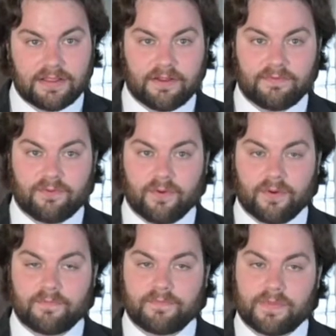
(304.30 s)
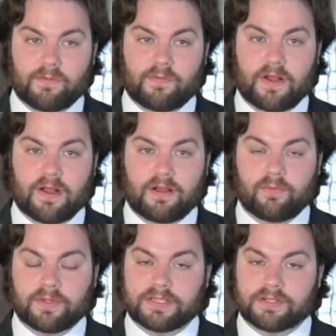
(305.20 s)
Therefore,
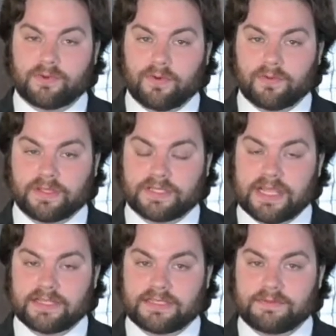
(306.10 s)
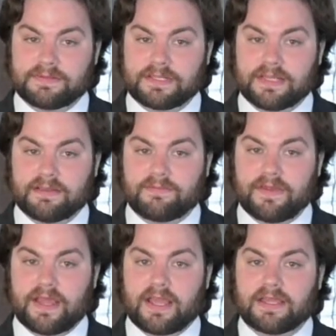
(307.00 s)
with this case seems to
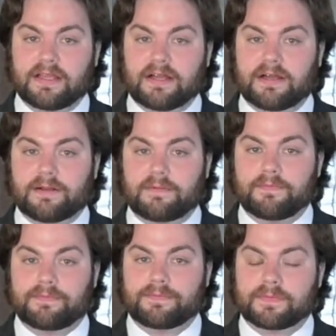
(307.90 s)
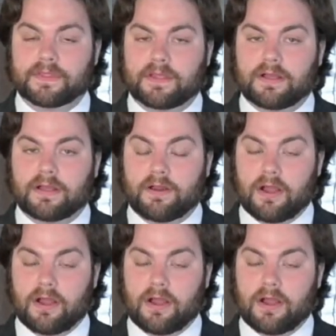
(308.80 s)
give an